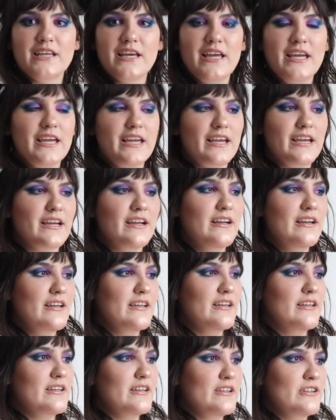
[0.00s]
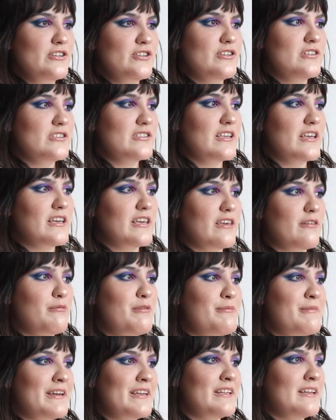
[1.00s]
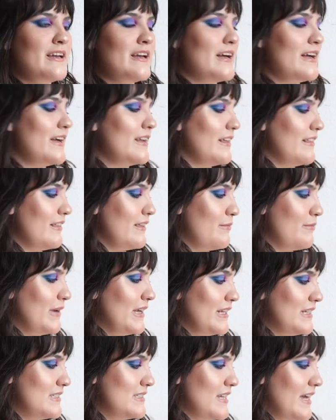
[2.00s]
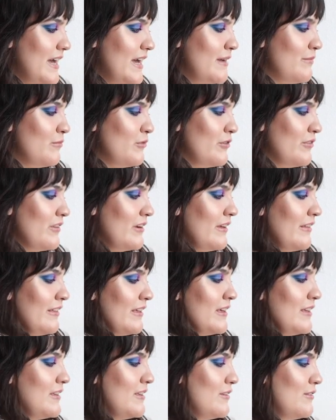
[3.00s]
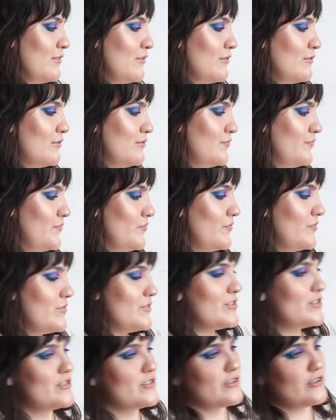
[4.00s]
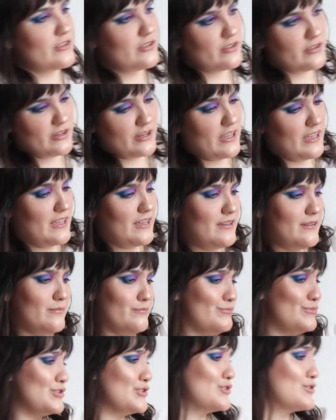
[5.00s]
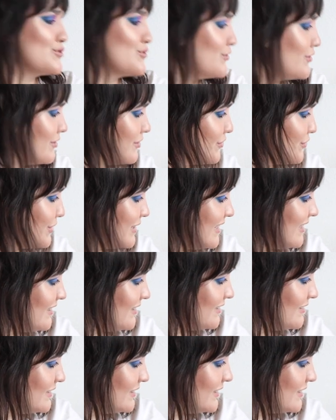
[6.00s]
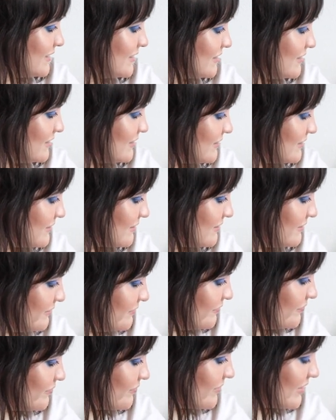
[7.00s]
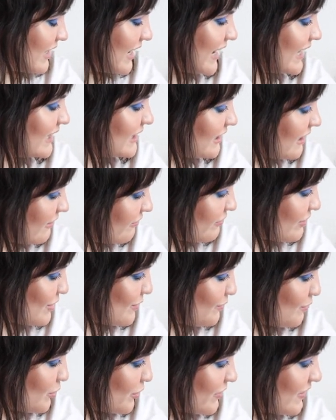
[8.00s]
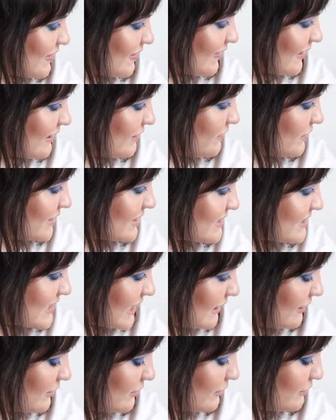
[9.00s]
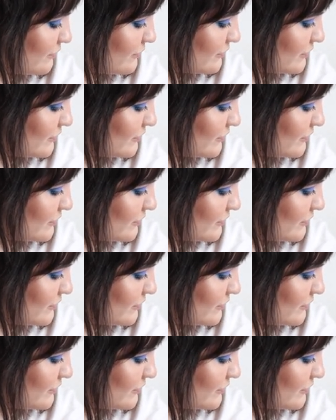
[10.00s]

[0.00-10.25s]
Dang. She's like, give me my dad. I like my dad more than I like you. Sorry. I'm sorry. I love you more than life itself.